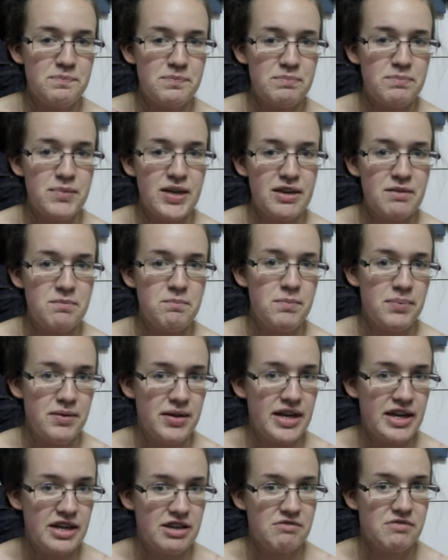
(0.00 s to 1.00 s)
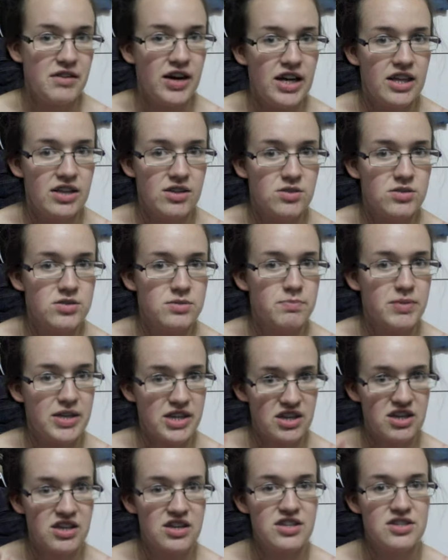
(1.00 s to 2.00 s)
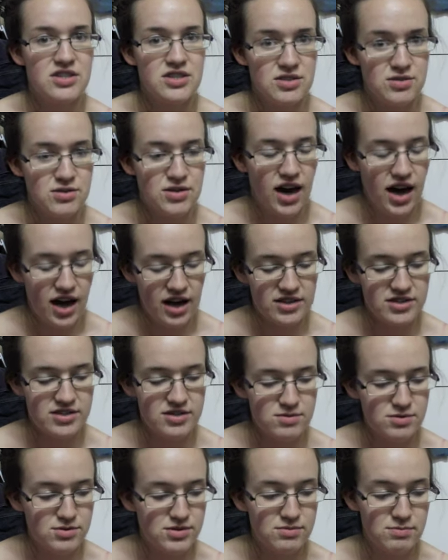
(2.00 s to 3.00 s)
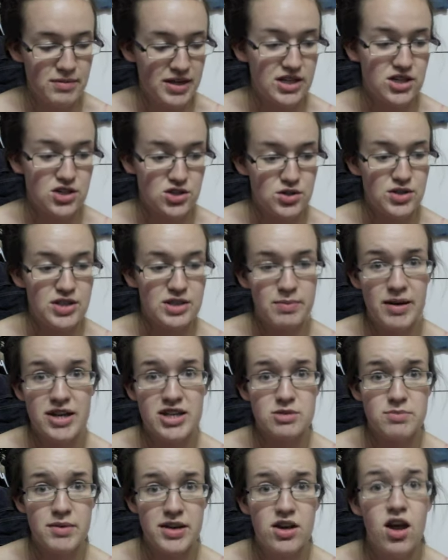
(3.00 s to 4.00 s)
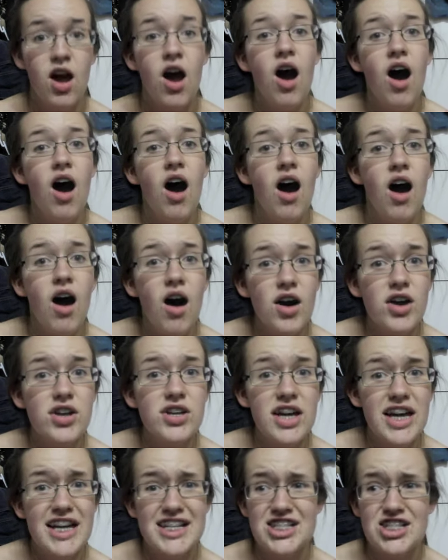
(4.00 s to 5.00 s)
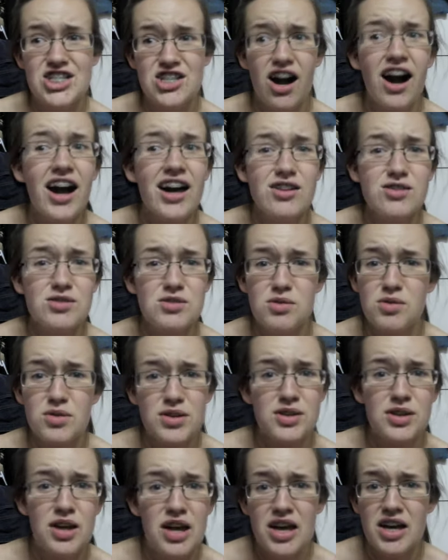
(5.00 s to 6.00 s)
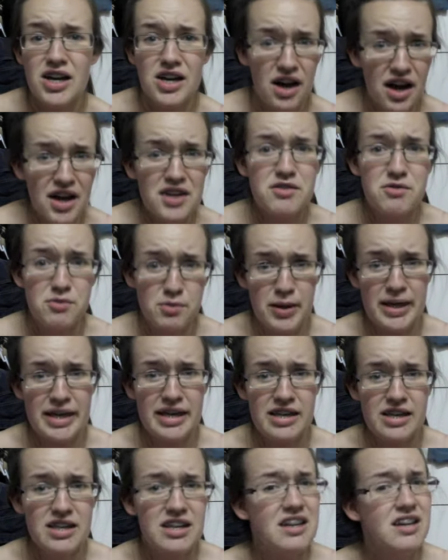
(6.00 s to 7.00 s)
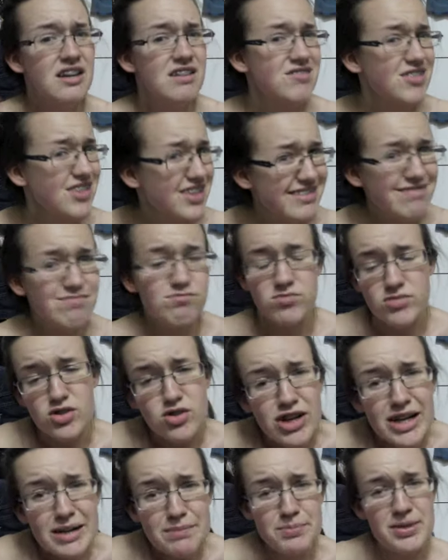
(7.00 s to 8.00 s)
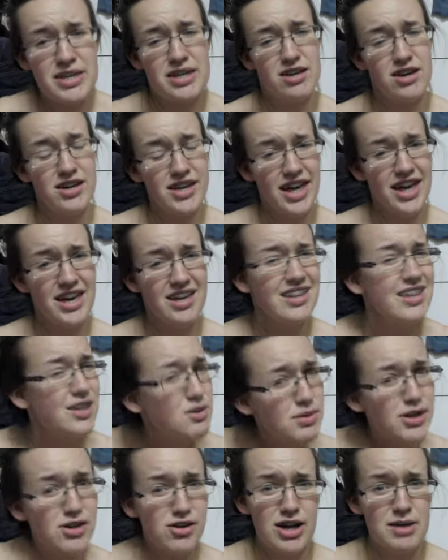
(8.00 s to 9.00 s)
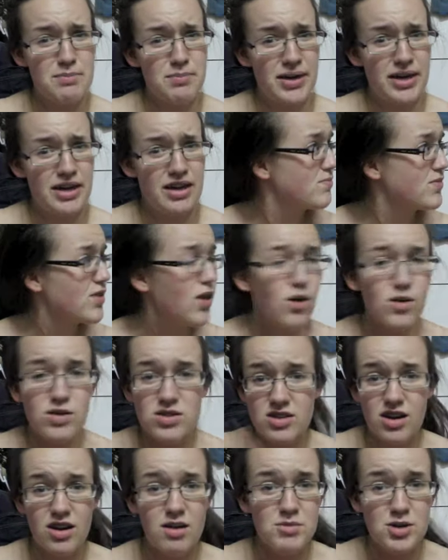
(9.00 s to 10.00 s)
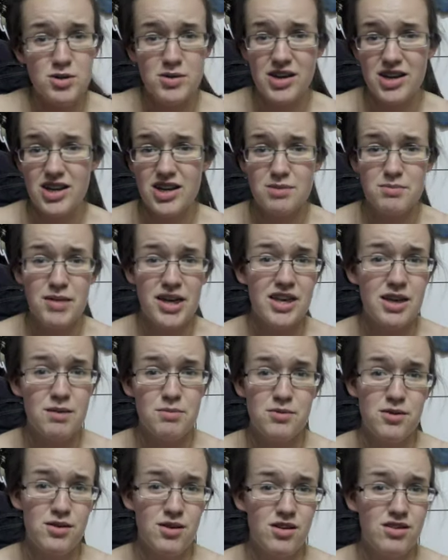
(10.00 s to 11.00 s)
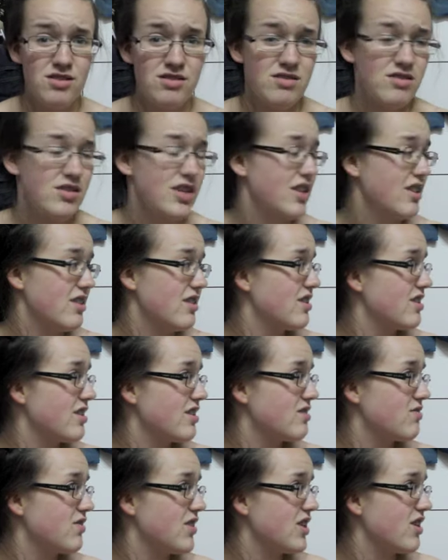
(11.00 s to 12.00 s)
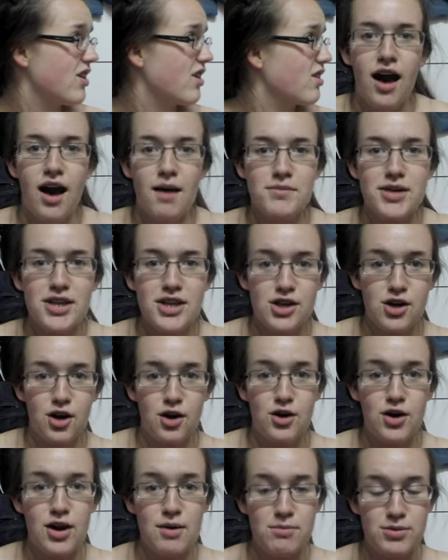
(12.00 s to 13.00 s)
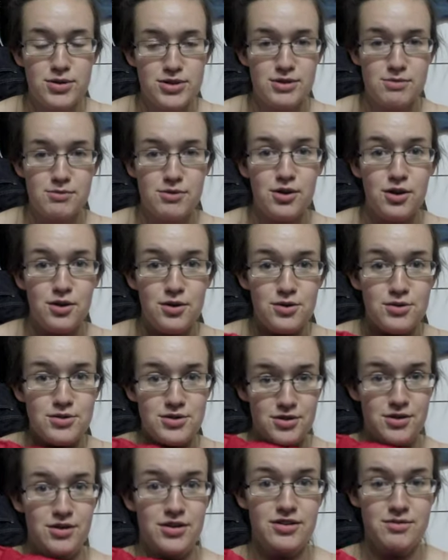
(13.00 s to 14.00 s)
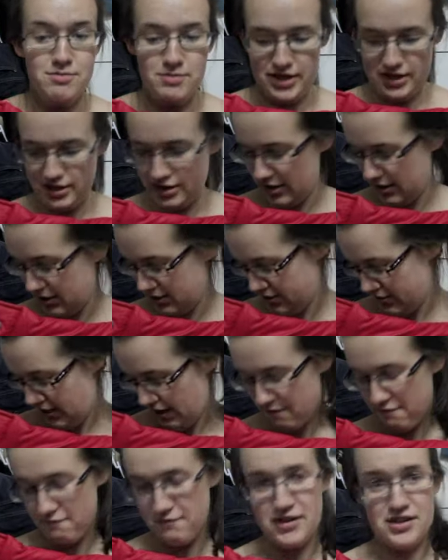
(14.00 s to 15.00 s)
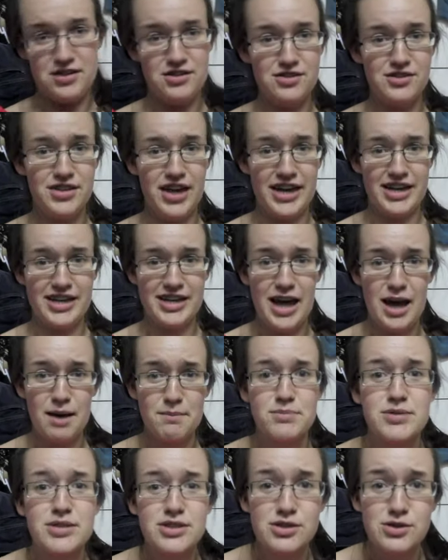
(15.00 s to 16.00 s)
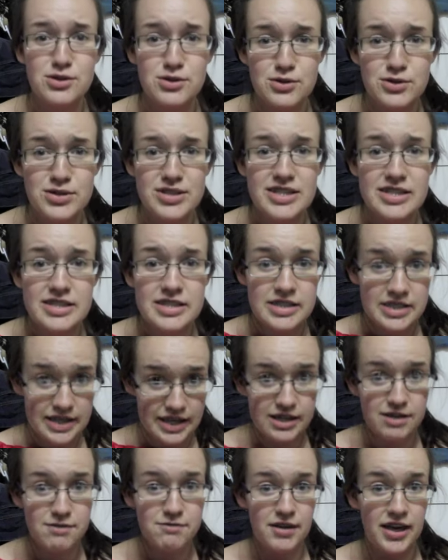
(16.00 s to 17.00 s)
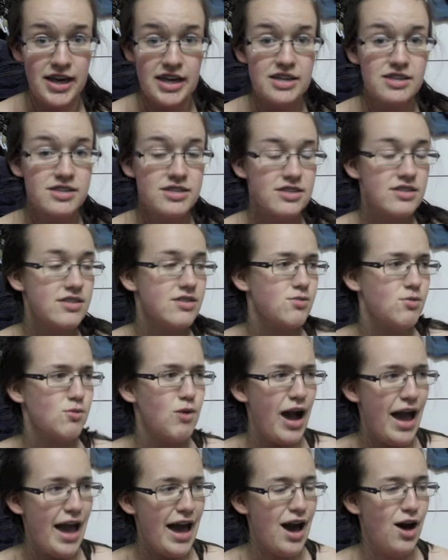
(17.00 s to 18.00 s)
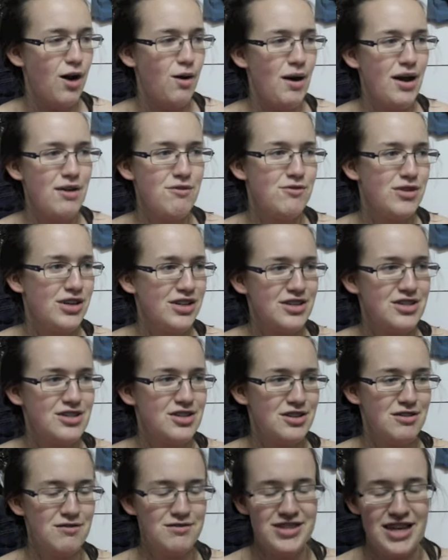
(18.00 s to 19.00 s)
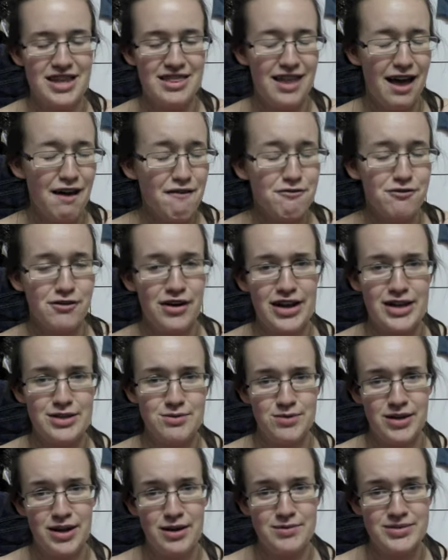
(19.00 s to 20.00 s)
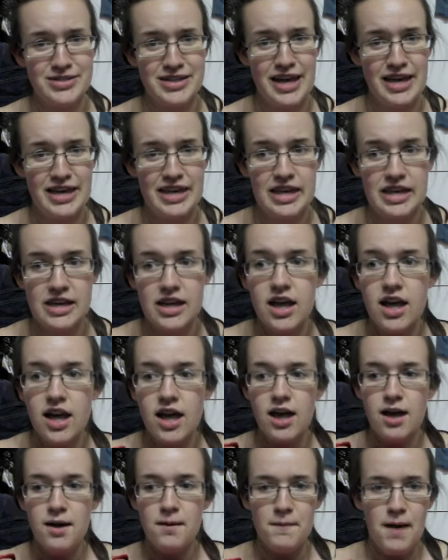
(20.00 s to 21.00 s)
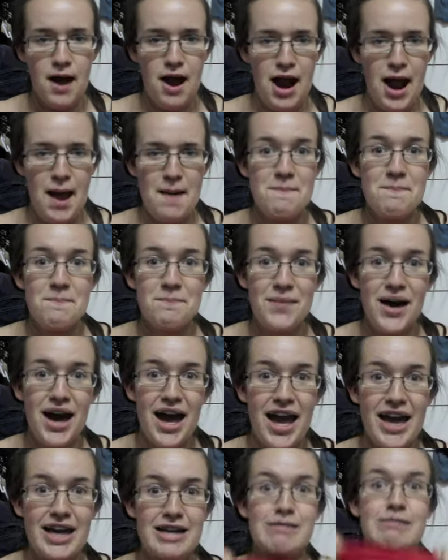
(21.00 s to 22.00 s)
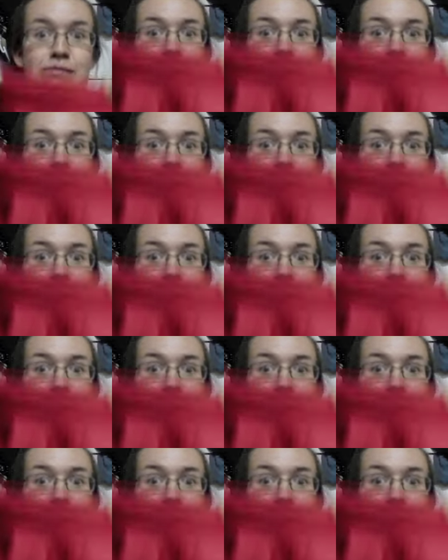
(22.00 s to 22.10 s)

be pedophiles because you asked me to do this punishment on a childhood kind of week. Creepy, okay? A little bit creepy. Also, I'm not wearing any makeup on in this video. I'm gonna go and put some clothes on because I feel like an absolute dick face. Wow, I really shouldn't have said that phrase when I was naked. Alright, bye!